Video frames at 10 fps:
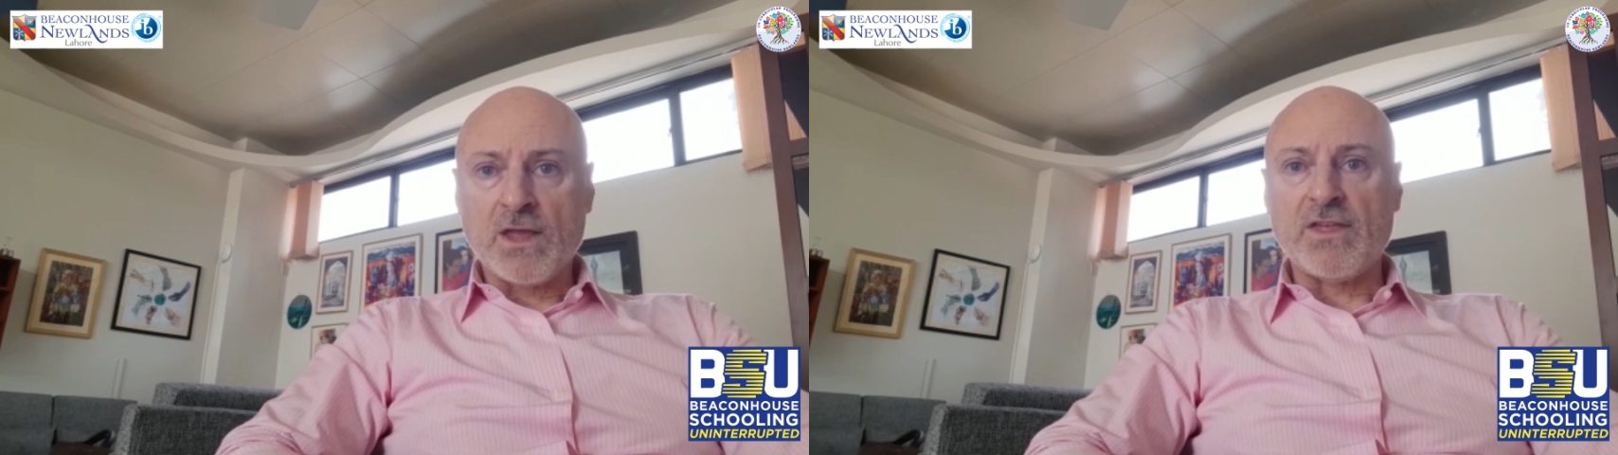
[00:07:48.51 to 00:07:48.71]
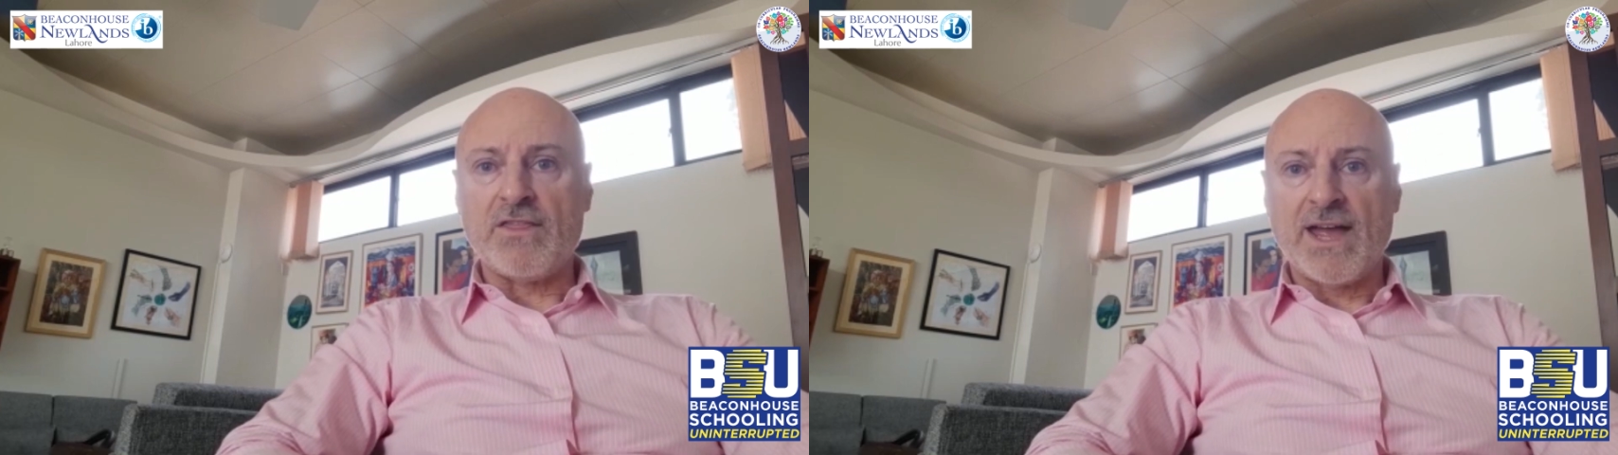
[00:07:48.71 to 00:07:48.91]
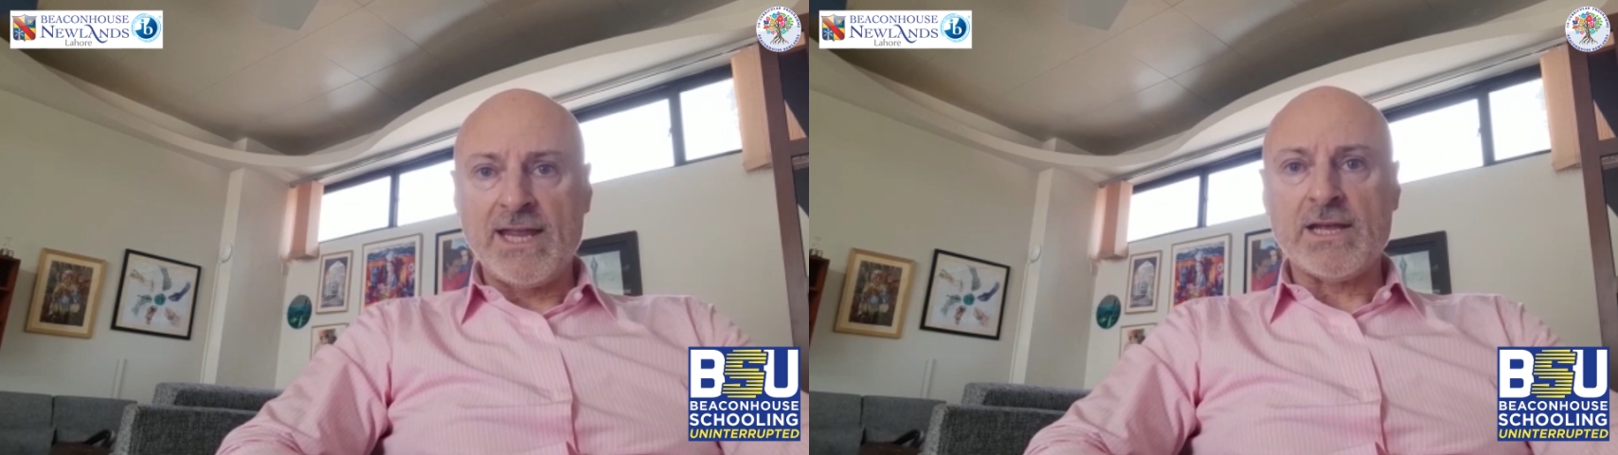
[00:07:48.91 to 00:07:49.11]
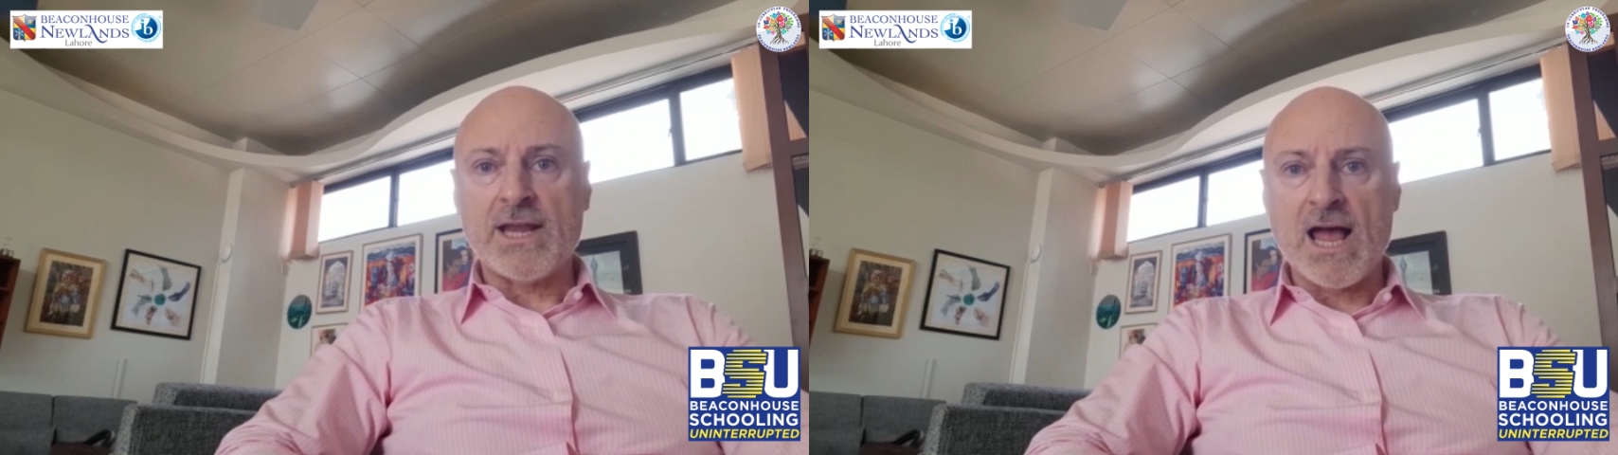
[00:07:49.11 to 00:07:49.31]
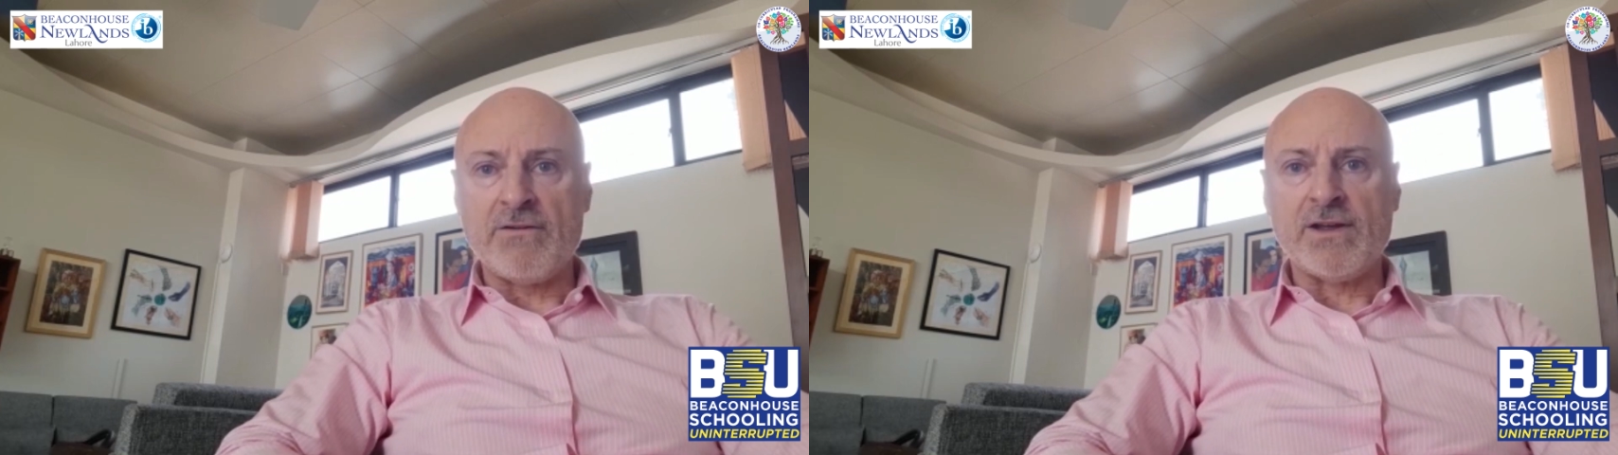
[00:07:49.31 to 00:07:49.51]
that they can
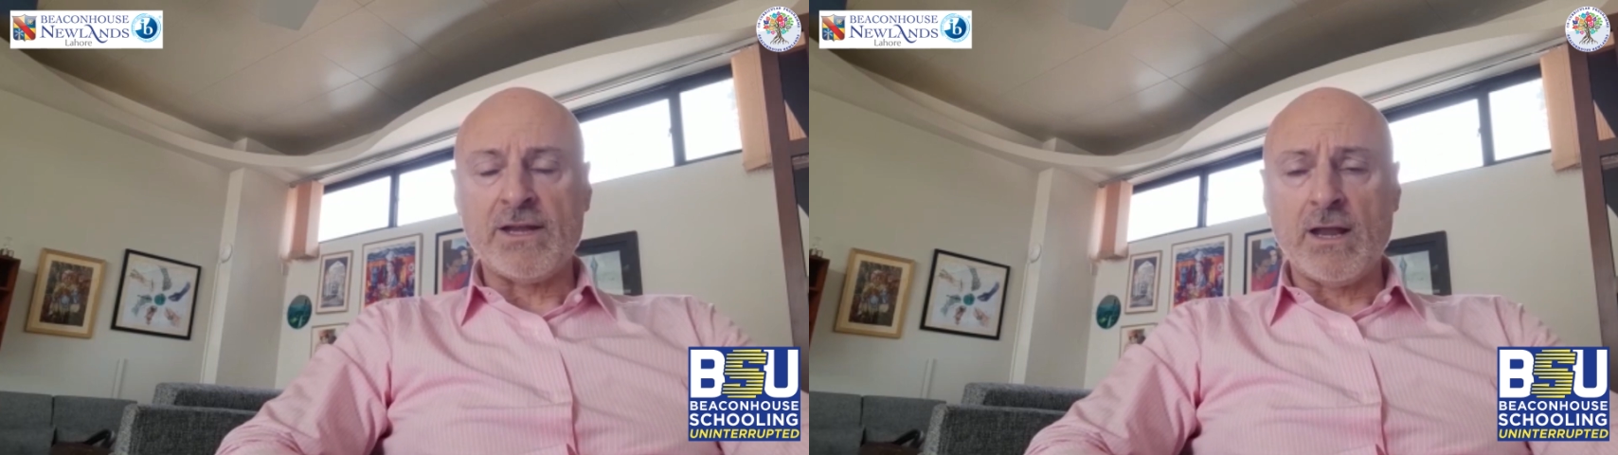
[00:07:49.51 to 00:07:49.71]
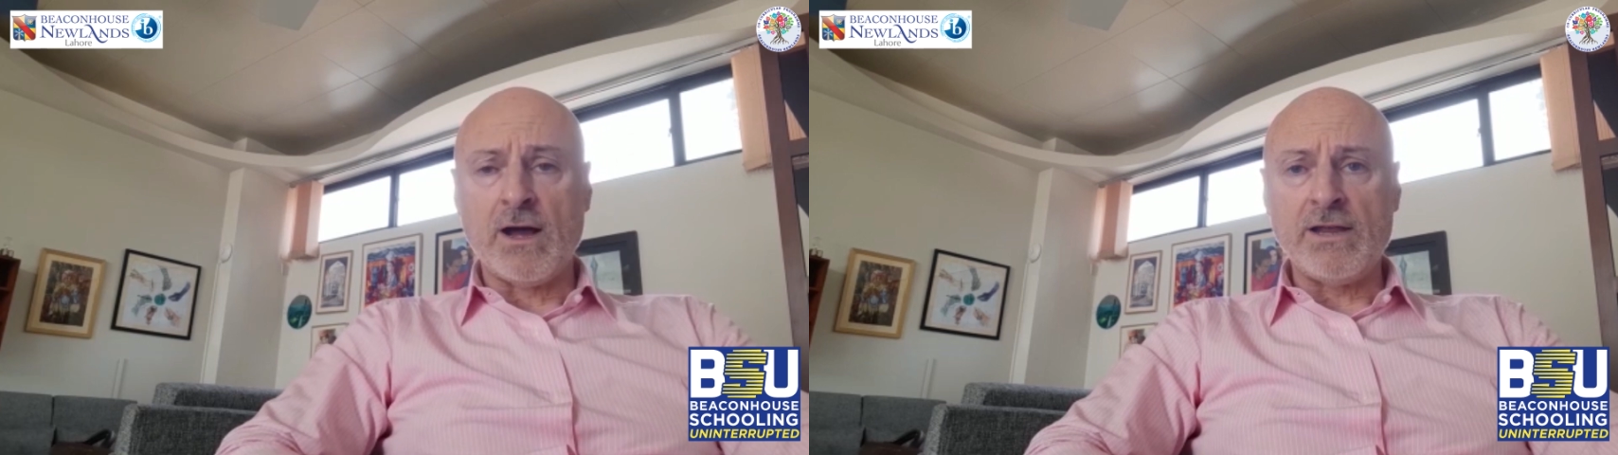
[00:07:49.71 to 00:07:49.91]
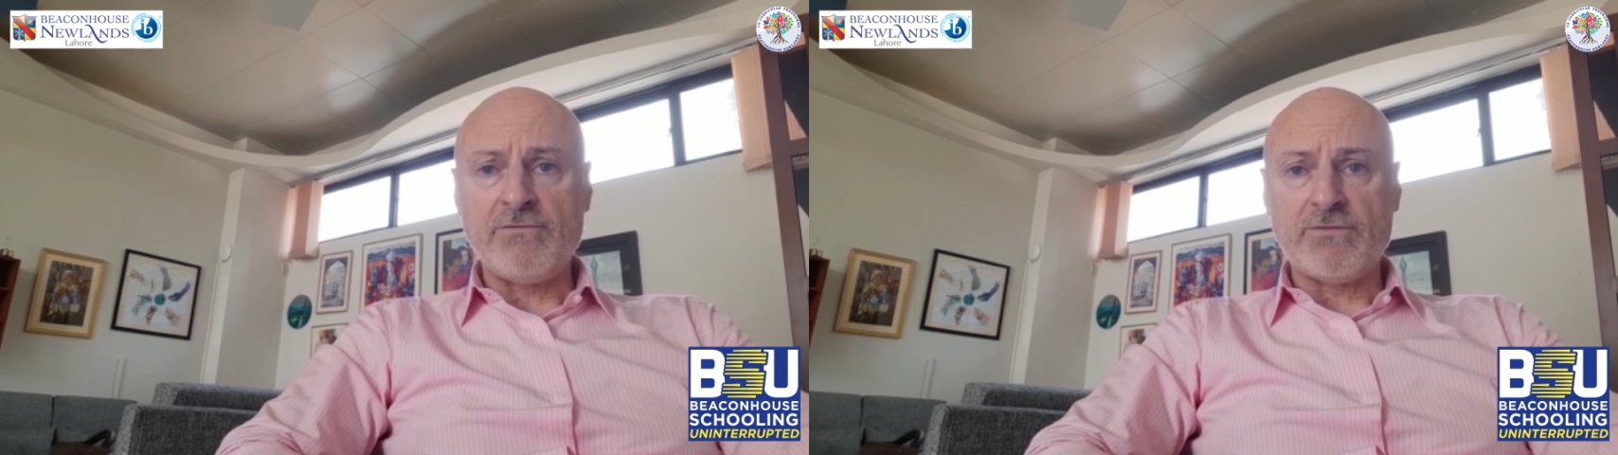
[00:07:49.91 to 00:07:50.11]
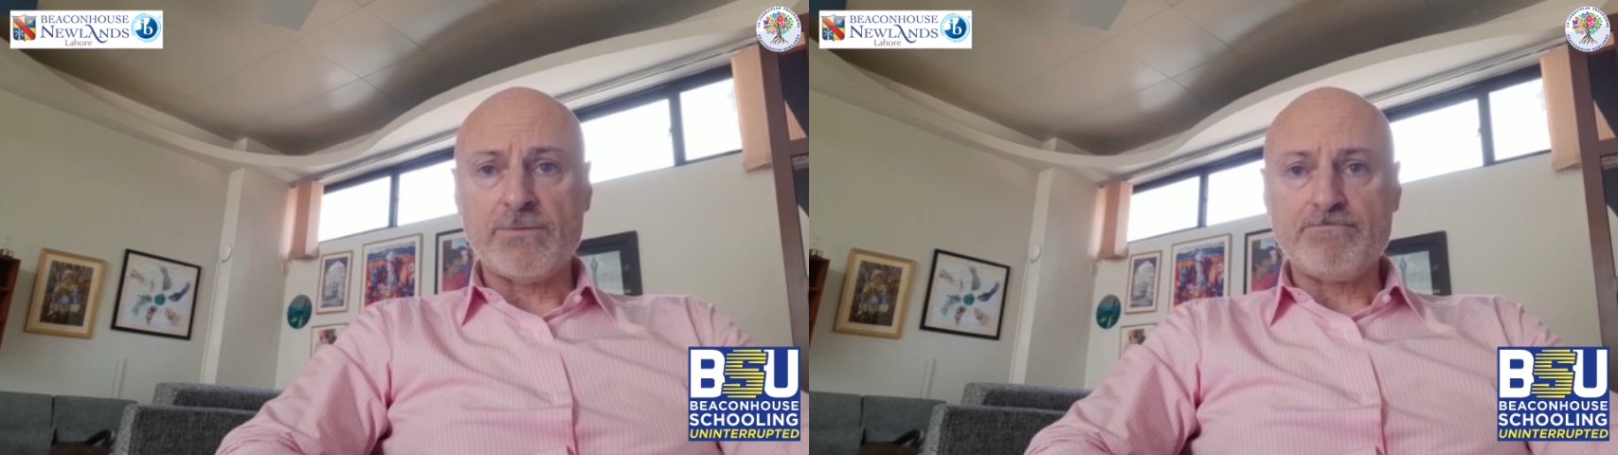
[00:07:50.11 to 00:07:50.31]
have in life.